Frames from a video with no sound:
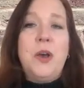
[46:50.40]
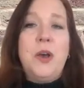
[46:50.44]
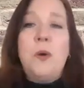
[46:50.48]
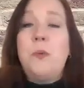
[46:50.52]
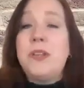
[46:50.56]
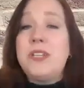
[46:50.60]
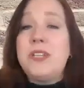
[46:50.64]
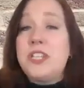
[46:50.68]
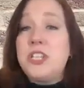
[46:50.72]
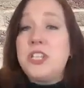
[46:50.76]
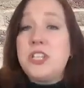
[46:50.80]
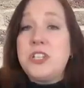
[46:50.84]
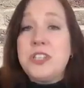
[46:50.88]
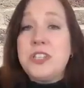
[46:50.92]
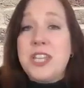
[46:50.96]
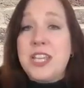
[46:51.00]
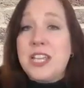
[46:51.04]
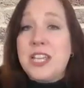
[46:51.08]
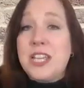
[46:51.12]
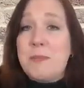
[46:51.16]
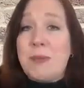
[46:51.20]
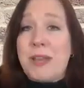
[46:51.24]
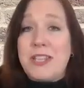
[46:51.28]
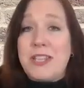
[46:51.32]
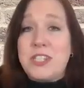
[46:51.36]
what did you
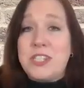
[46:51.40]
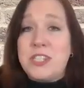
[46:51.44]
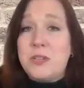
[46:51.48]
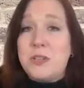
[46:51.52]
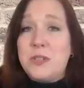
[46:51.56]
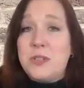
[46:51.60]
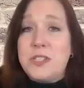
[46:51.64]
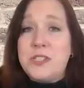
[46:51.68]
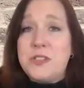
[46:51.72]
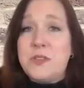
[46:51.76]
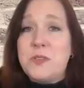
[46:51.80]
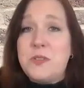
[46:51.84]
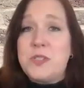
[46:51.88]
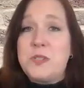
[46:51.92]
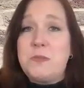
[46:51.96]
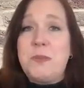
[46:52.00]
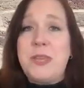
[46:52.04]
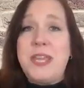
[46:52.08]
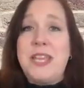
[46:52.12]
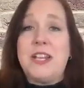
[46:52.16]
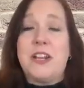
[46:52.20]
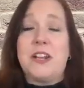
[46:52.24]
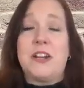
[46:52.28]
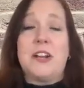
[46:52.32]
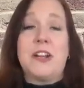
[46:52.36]
think about so and so
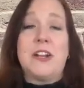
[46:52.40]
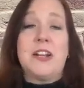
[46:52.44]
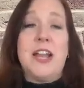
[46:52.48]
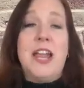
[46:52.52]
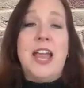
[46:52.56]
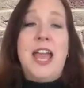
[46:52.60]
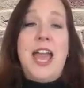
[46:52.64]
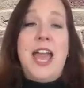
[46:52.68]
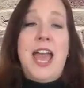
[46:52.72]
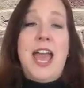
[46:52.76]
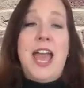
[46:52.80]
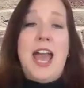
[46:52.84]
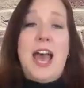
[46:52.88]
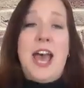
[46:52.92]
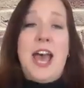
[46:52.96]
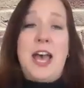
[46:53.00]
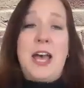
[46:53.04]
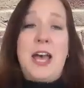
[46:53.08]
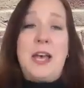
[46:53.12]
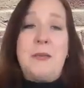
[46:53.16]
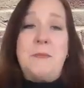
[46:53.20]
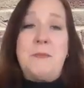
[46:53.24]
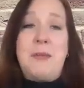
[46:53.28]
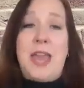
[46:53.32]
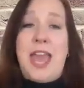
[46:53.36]
speaker?
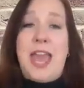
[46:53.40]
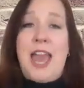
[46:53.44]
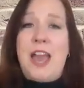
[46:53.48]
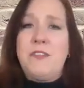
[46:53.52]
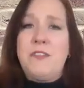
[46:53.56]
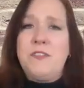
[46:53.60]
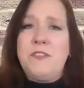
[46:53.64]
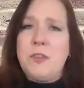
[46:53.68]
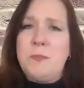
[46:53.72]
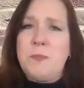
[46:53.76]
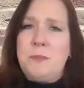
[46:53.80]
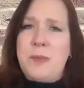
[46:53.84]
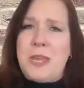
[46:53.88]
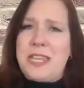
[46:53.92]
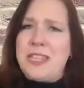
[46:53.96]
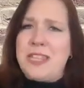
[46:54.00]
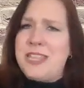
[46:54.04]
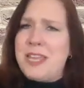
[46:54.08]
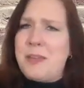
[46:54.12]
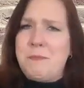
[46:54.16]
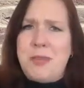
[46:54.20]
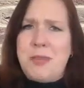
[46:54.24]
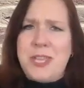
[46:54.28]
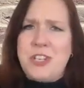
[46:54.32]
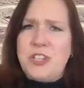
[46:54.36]
Um, have you been,
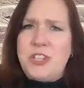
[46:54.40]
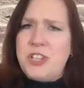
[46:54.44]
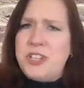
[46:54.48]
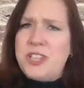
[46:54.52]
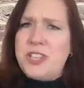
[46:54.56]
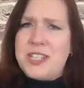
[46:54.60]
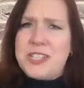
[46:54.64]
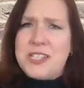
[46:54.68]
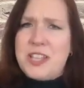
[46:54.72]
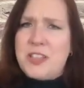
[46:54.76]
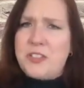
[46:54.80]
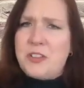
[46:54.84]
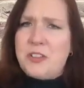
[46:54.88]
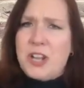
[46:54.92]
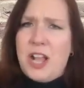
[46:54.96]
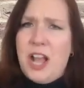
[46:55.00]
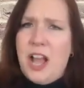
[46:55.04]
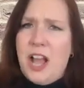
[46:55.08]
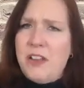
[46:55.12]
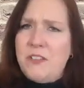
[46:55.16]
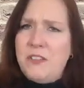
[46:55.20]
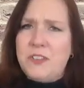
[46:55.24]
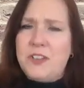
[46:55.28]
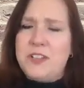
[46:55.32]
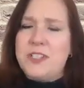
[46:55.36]
they mentioned this other
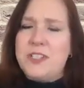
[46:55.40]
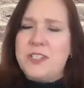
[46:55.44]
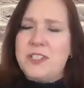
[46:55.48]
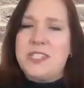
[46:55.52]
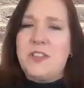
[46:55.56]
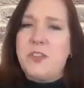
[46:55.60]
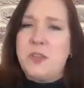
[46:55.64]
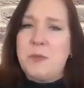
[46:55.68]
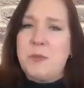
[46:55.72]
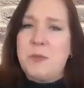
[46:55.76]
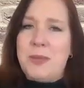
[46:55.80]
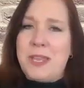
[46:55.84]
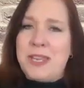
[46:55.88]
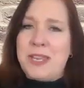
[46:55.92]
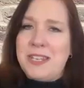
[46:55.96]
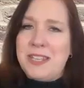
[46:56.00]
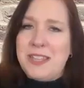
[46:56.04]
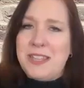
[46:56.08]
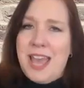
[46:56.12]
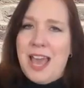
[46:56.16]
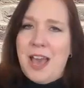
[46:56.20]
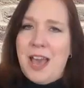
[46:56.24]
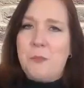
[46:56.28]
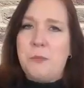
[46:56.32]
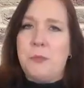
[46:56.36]
conference. Have you been to
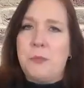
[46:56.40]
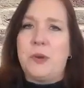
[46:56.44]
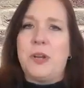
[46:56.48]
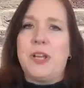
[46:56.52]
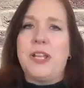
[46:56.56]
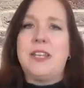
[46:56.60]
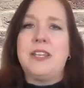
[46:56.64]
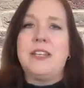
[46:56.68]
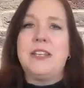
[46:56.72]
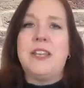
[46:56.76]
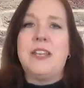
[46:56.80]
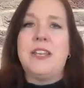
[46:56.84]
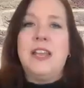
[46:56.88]
that one?